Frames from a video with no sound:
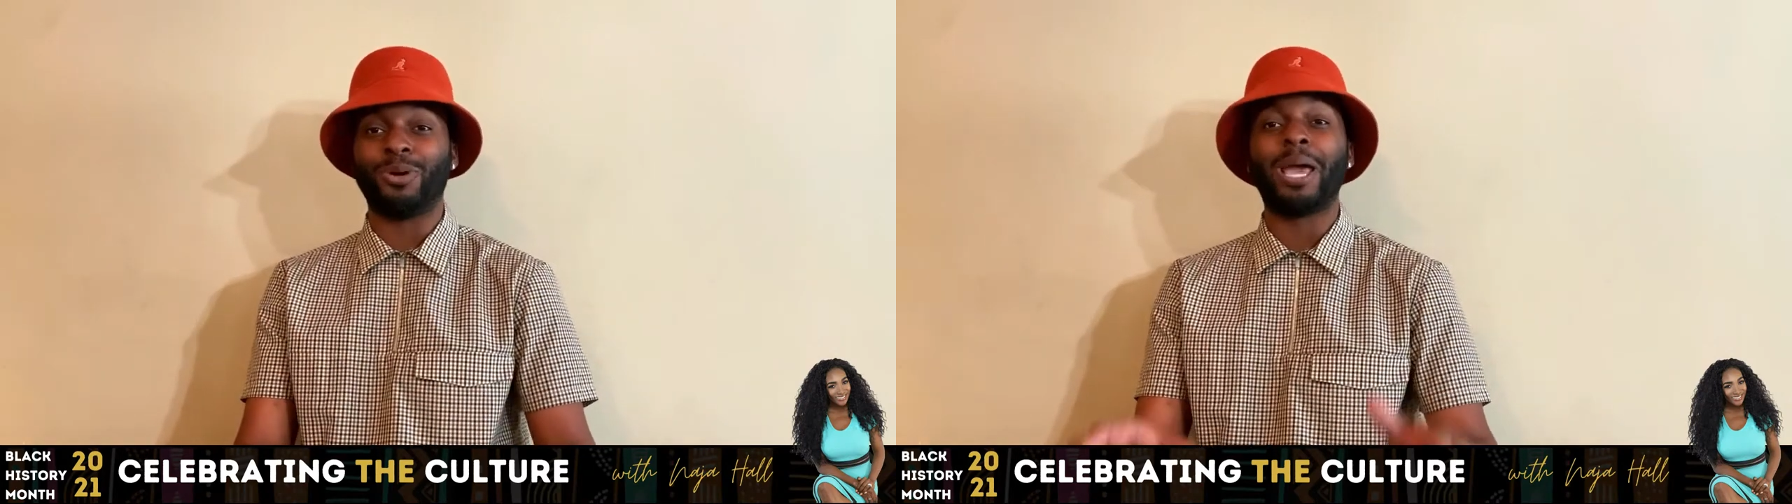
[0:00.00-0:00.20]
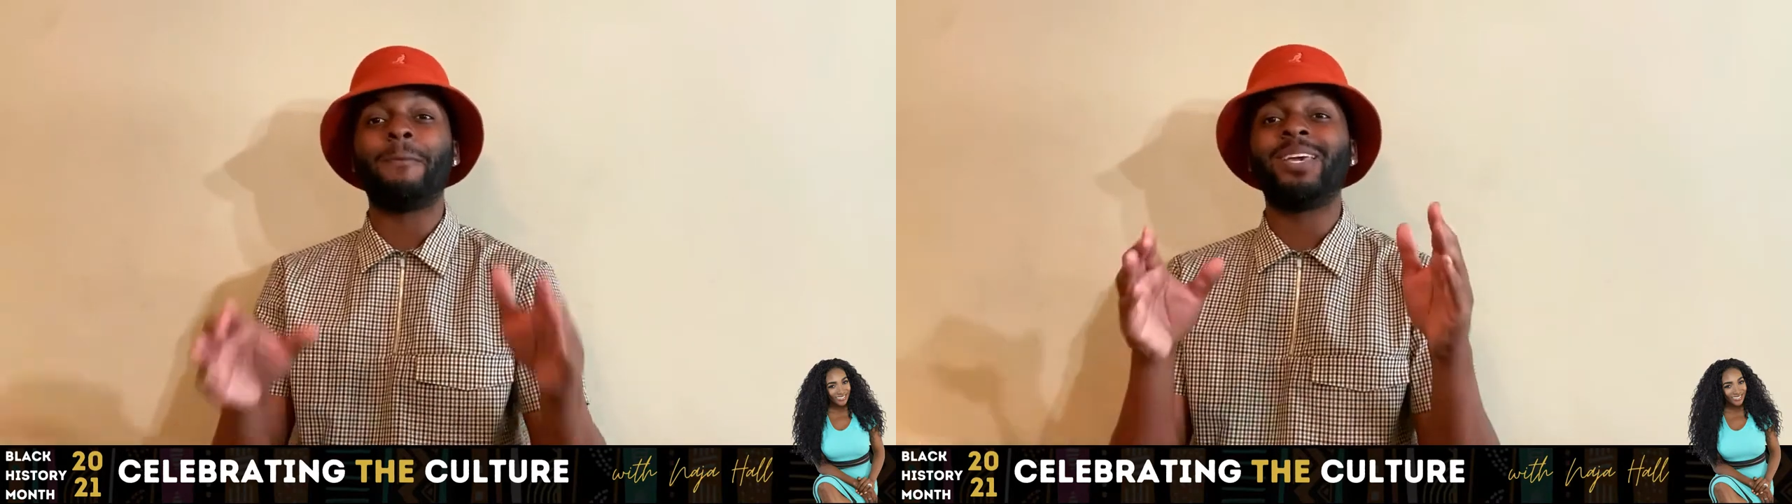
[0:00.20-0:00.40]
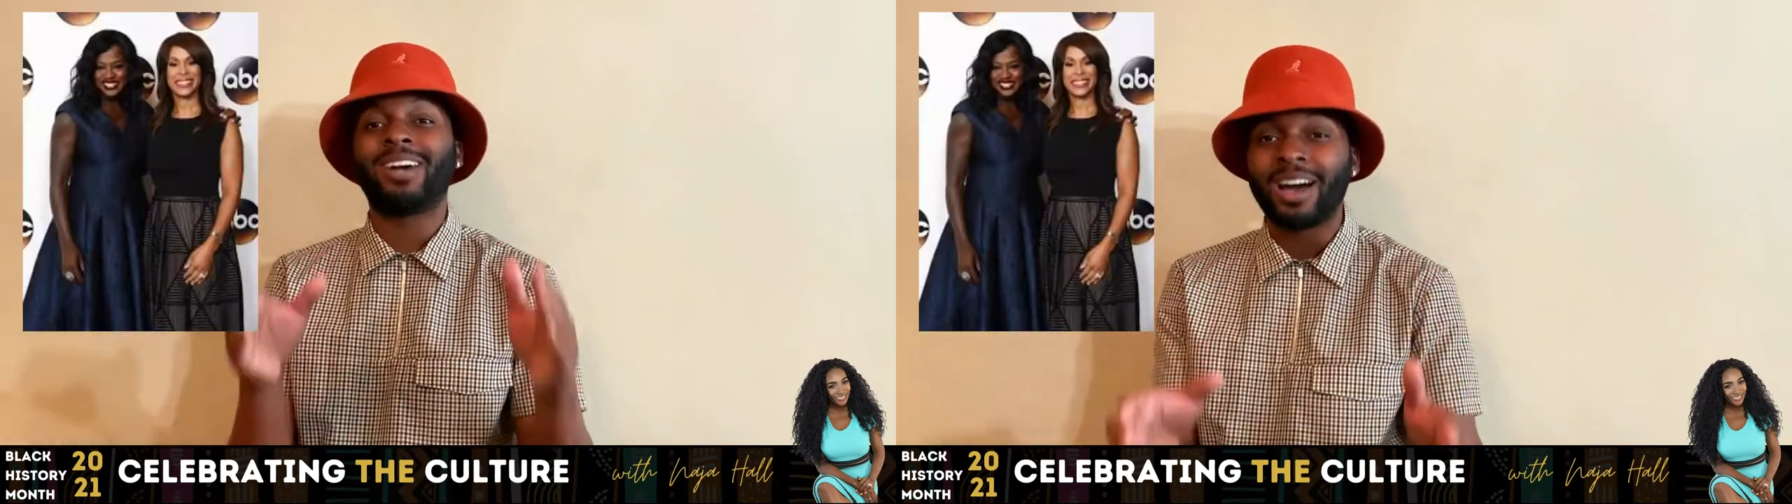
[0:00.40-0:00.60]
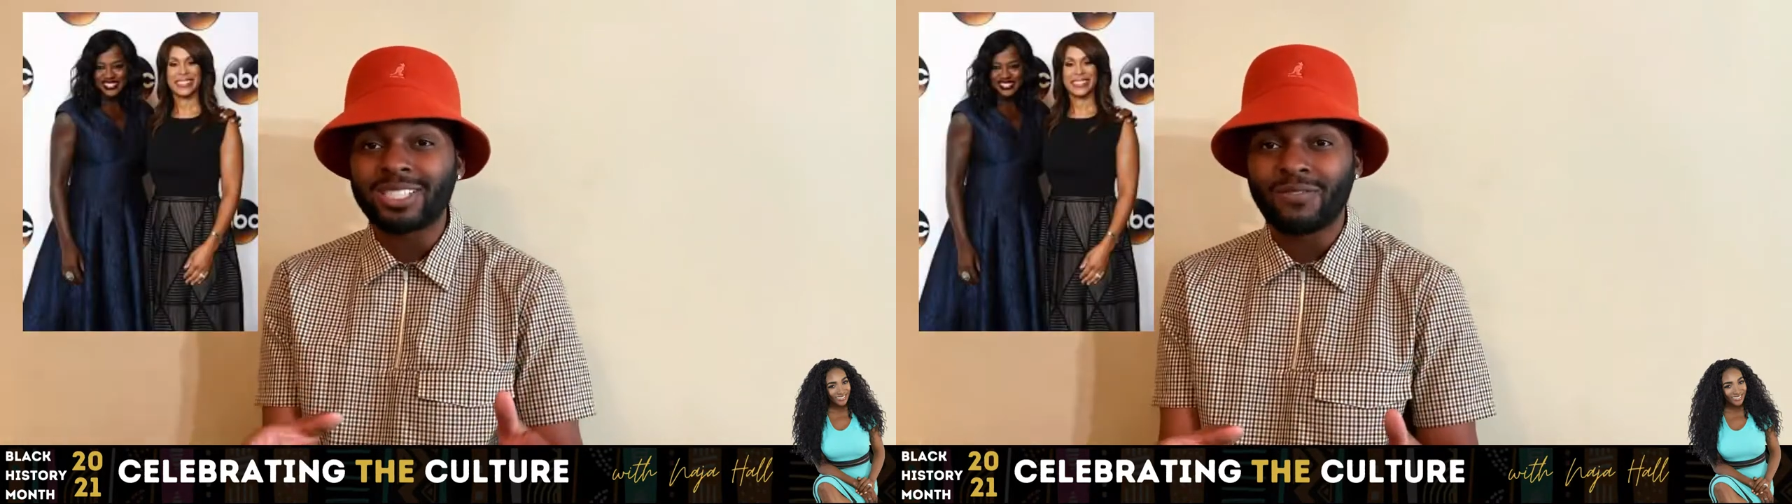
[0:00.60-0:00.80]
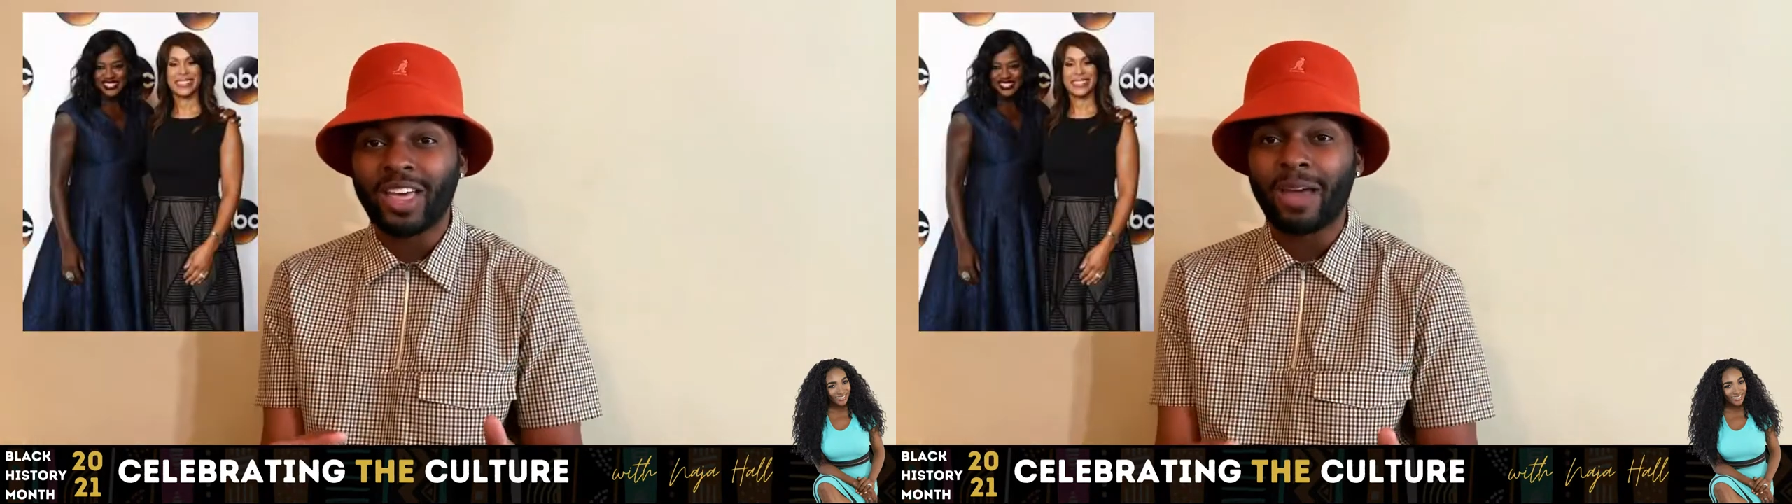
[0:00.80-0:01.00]
And because
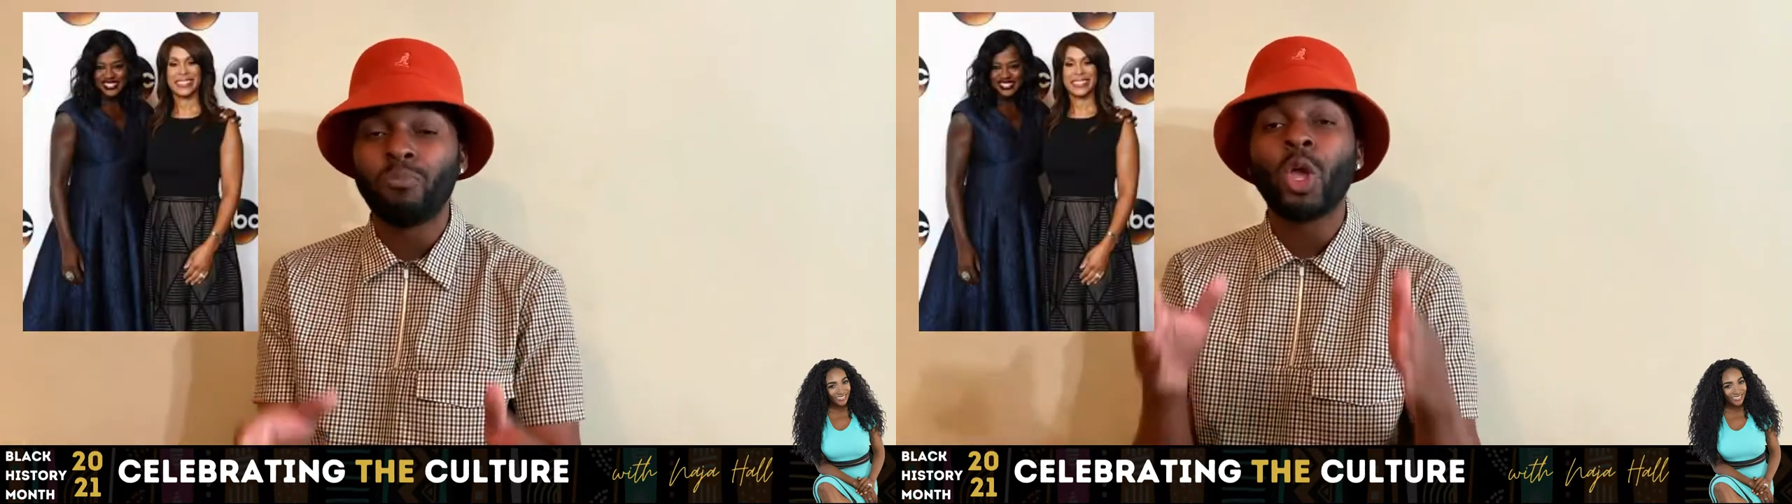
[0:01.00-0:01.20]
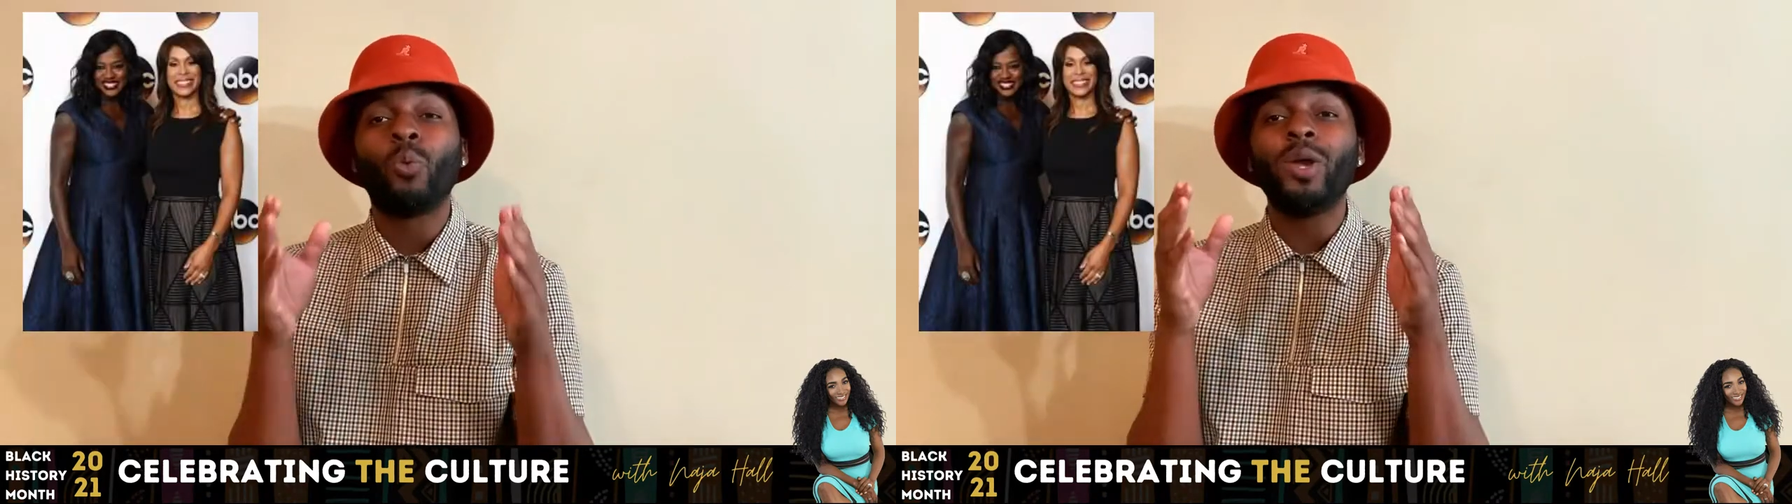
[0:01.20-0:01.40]
of that, we